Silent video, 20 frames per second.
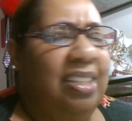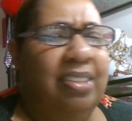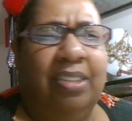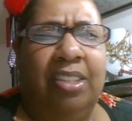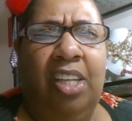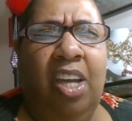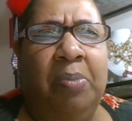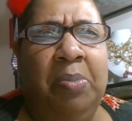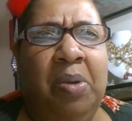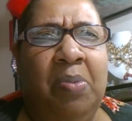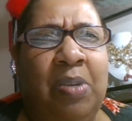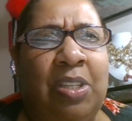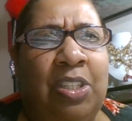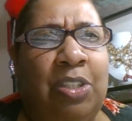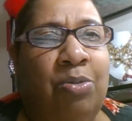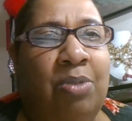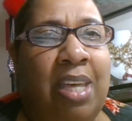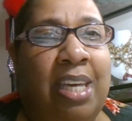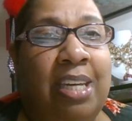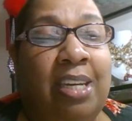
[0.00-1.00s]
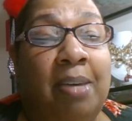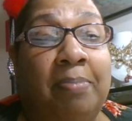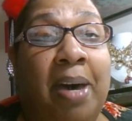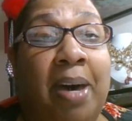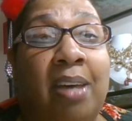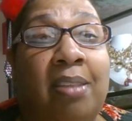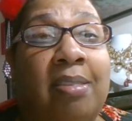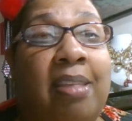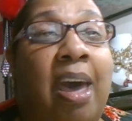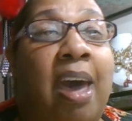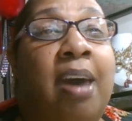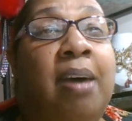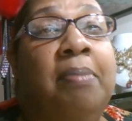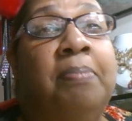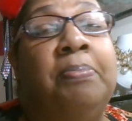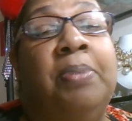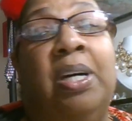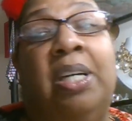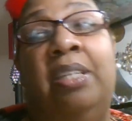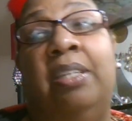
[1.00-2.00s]
tell me what you think about that.
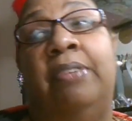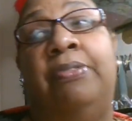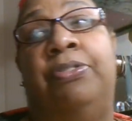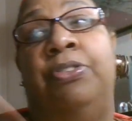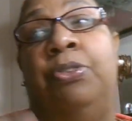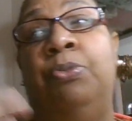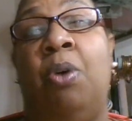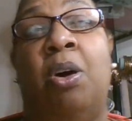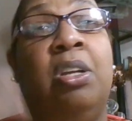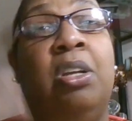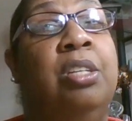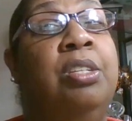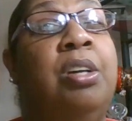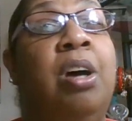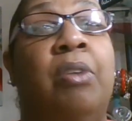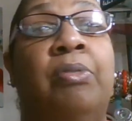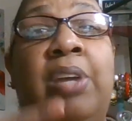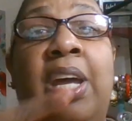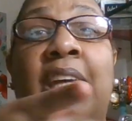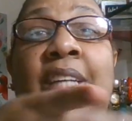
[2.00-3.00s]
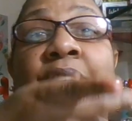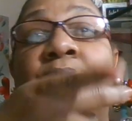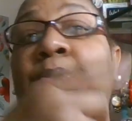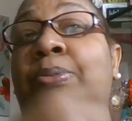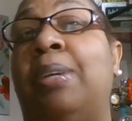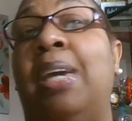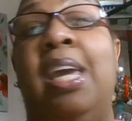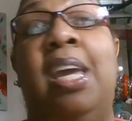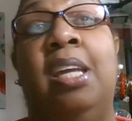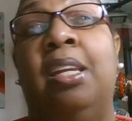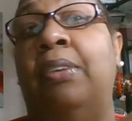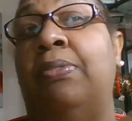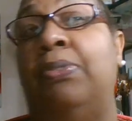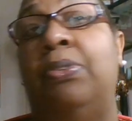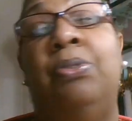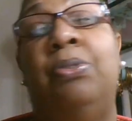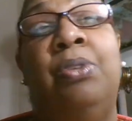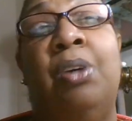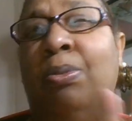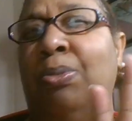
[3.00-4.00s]
But if you want to donate, you can. If
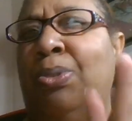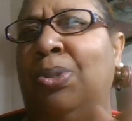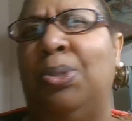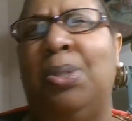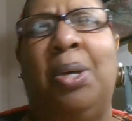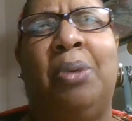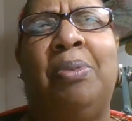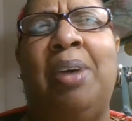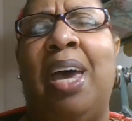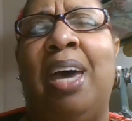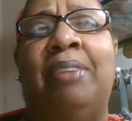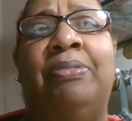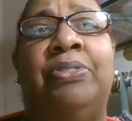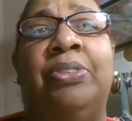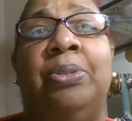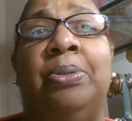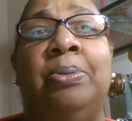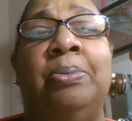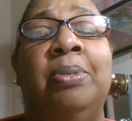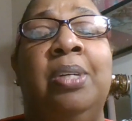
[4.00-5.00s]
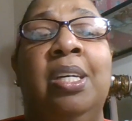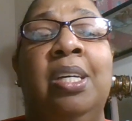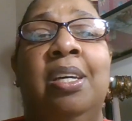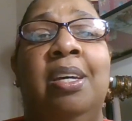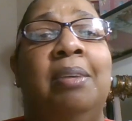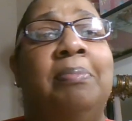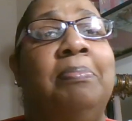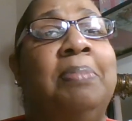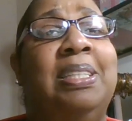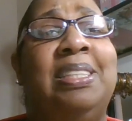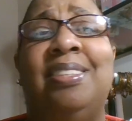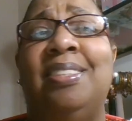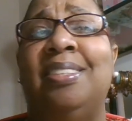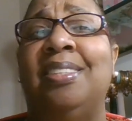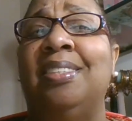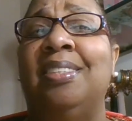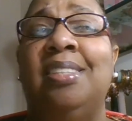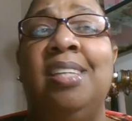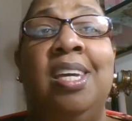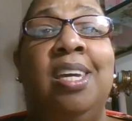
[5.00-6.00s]
you don't, you don't have to. But
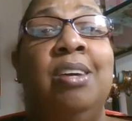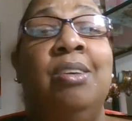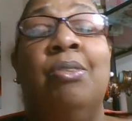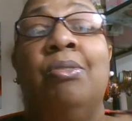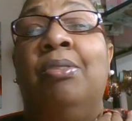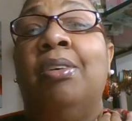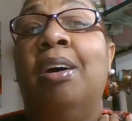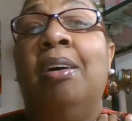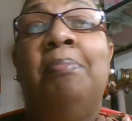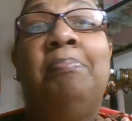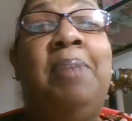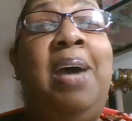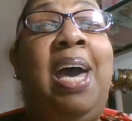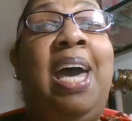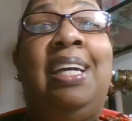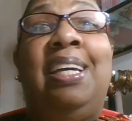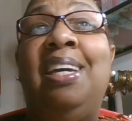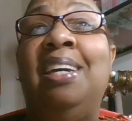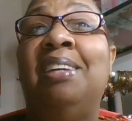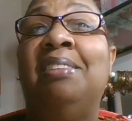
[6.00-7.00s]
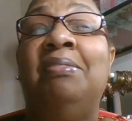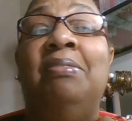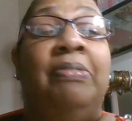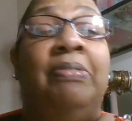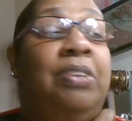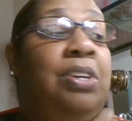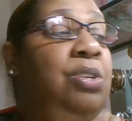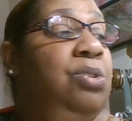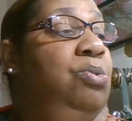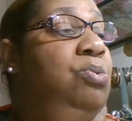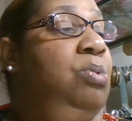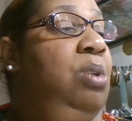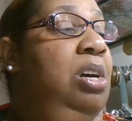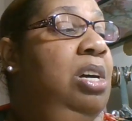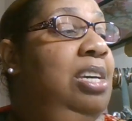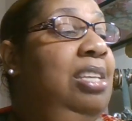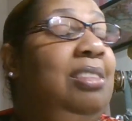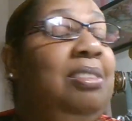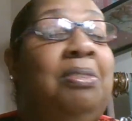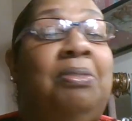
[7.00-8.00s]
still come back and view
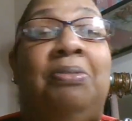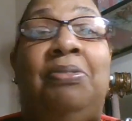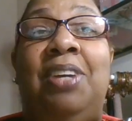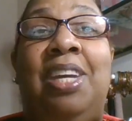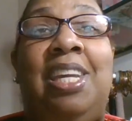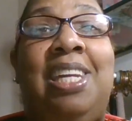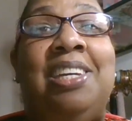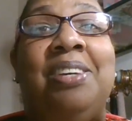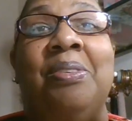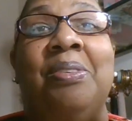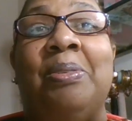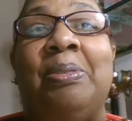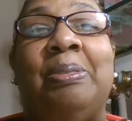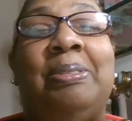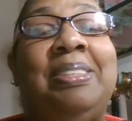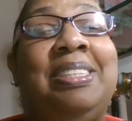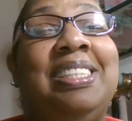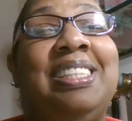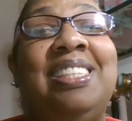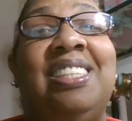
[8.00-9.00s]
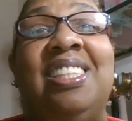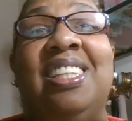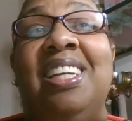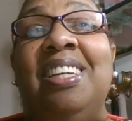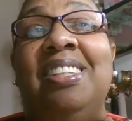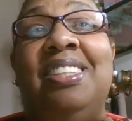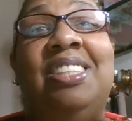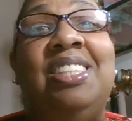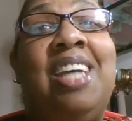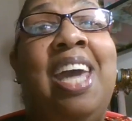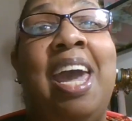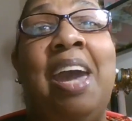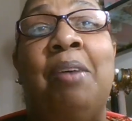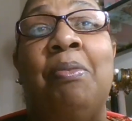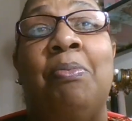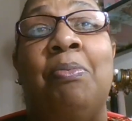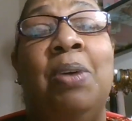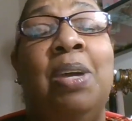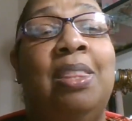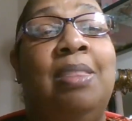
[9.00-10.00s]
the videos and chit
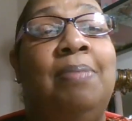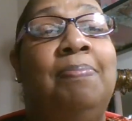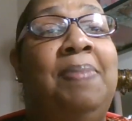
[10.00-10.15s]
chat with